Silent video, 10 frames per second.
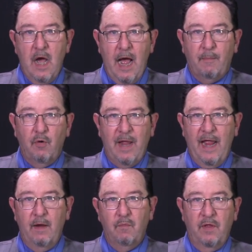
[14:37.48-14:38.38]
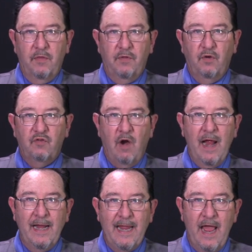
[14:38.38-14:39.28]
I'm okay with
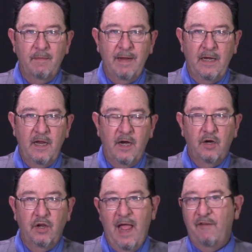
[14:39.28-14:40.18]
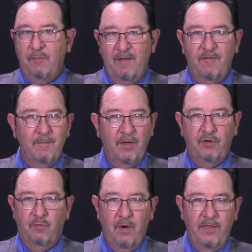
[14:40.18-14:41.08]
trying ketamine here. You have to be
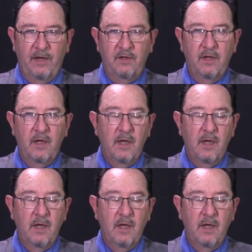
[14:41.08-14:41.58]
familiar with it.